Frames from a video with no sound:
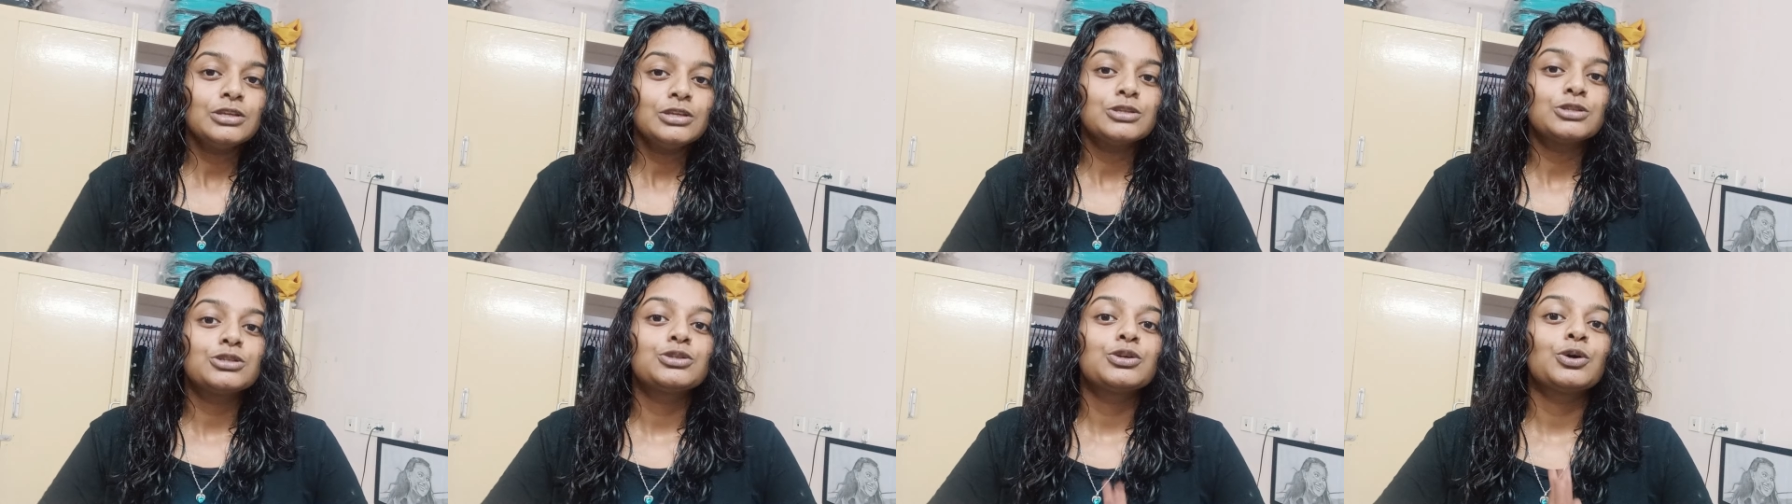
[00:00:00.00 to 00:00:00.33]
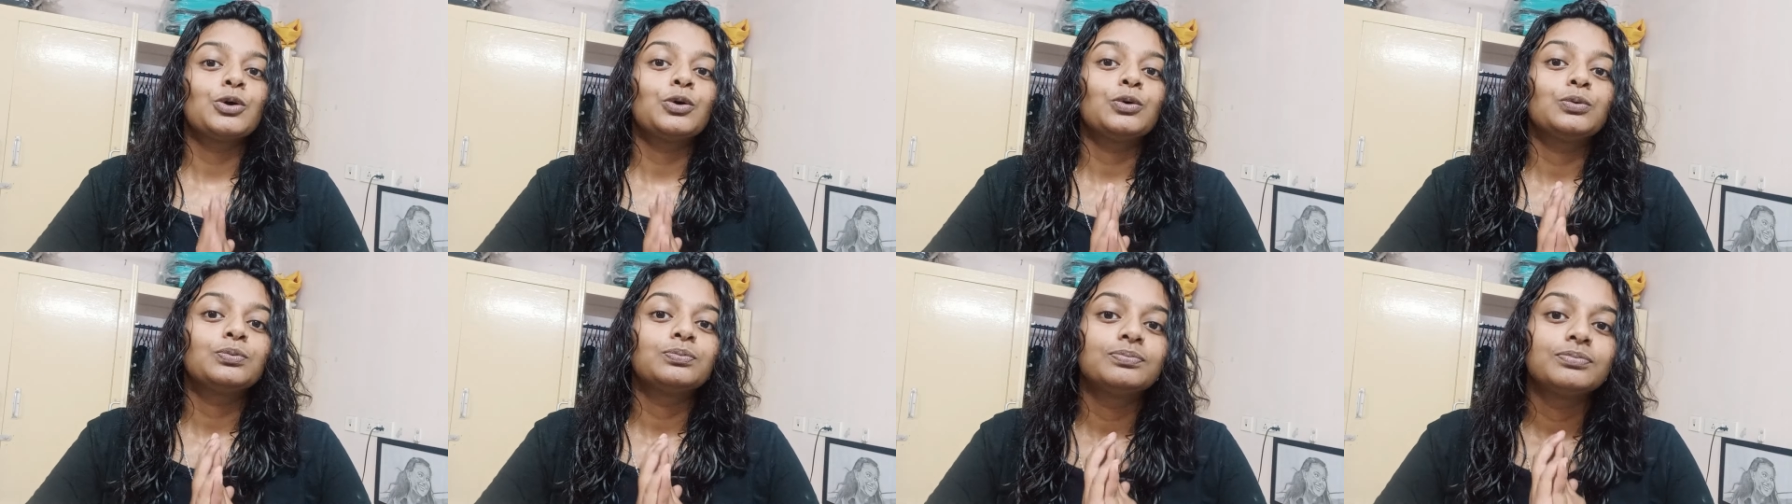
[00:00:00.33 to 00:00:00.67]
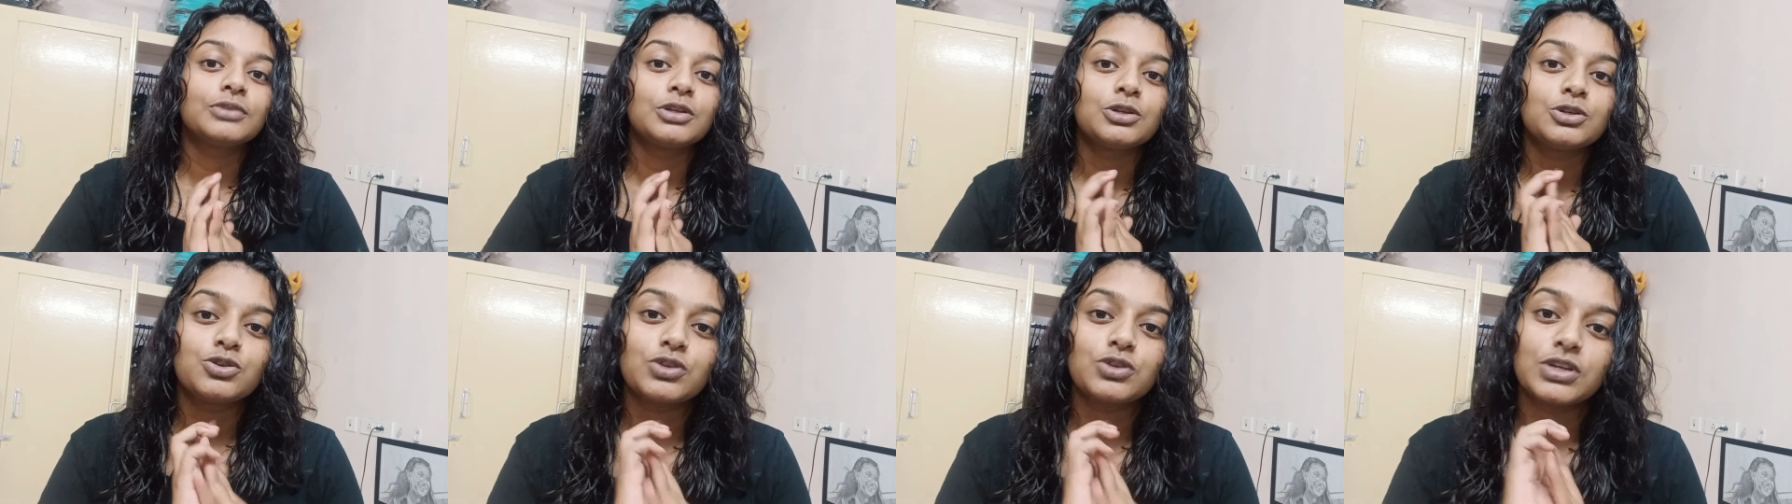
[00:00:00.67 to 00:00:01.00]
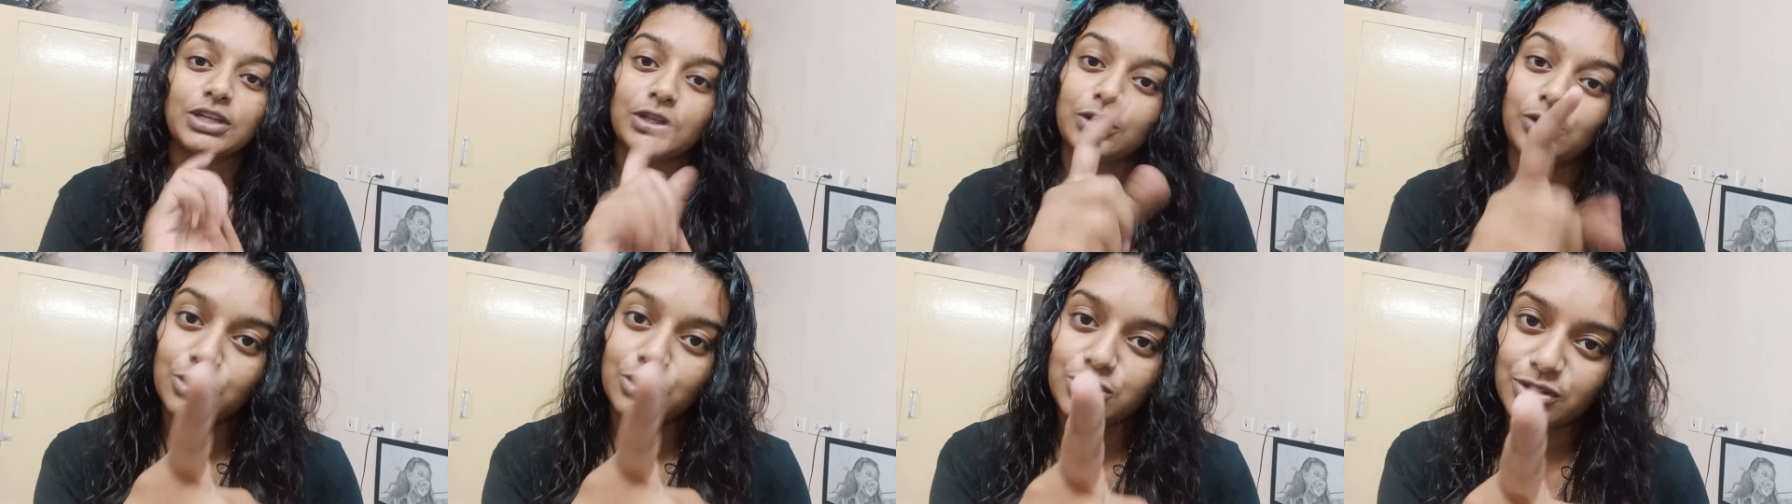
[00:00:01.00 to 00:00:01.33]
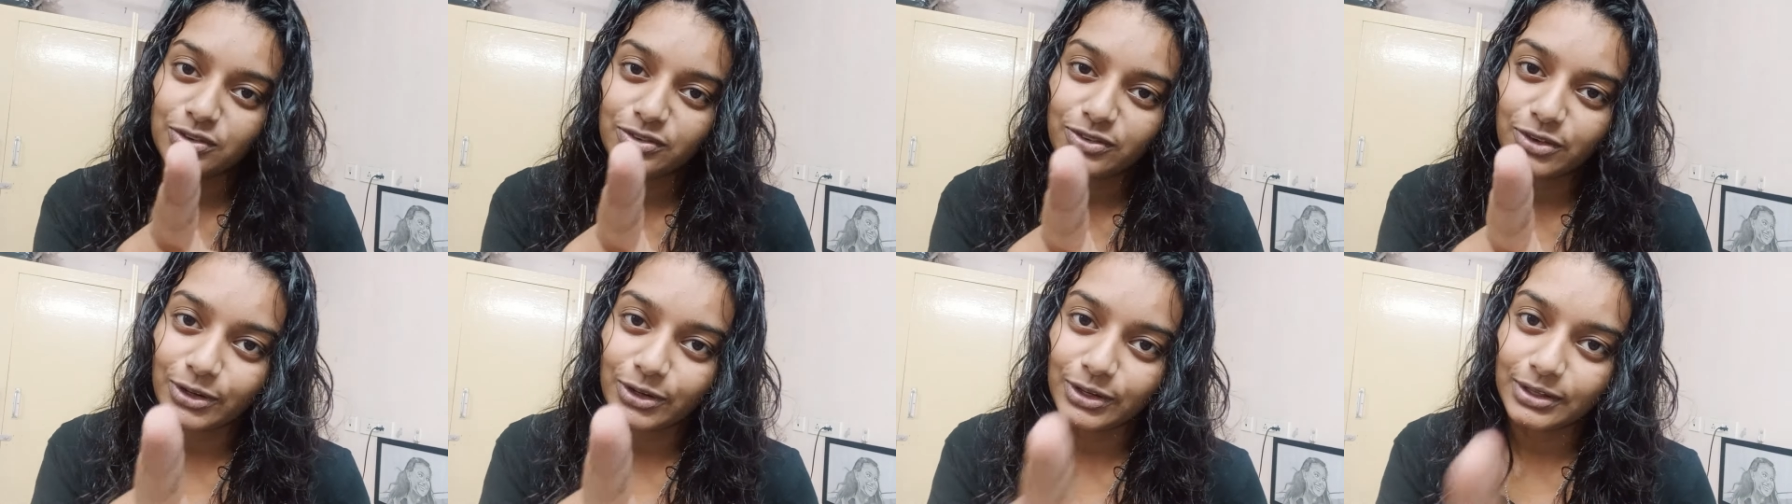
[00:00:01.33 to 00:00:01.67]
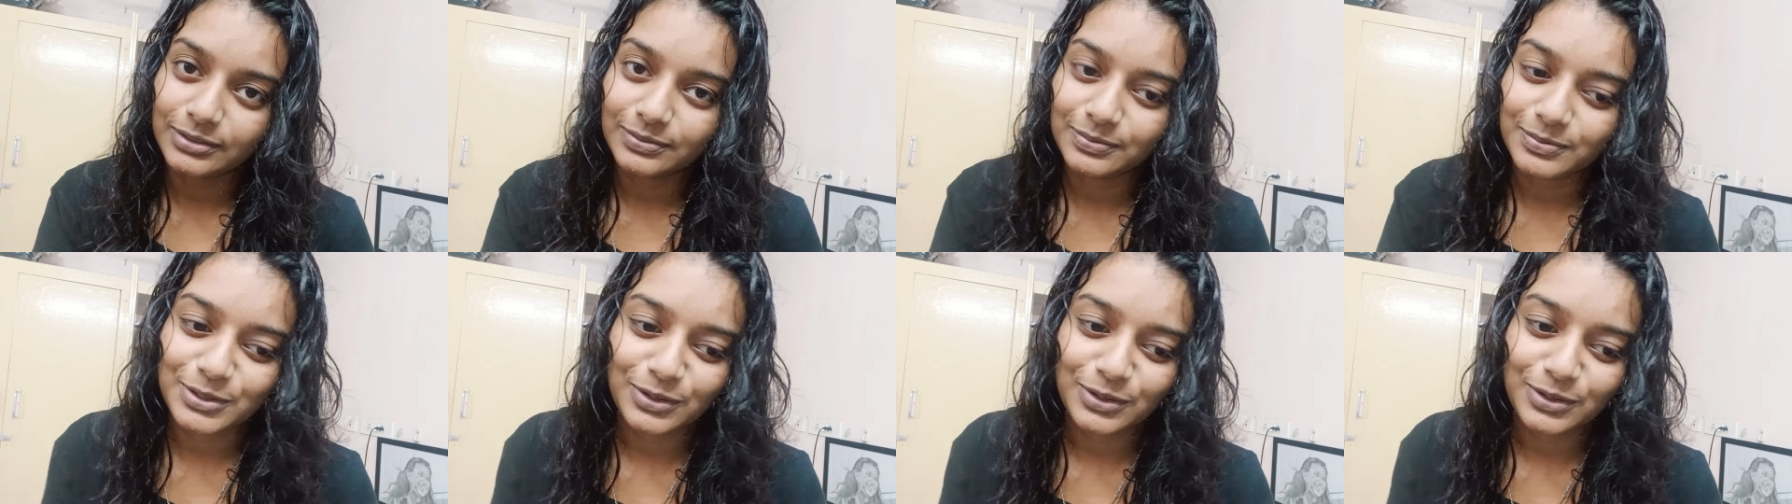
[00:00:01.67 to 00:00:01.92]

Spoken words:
So drink lots of water.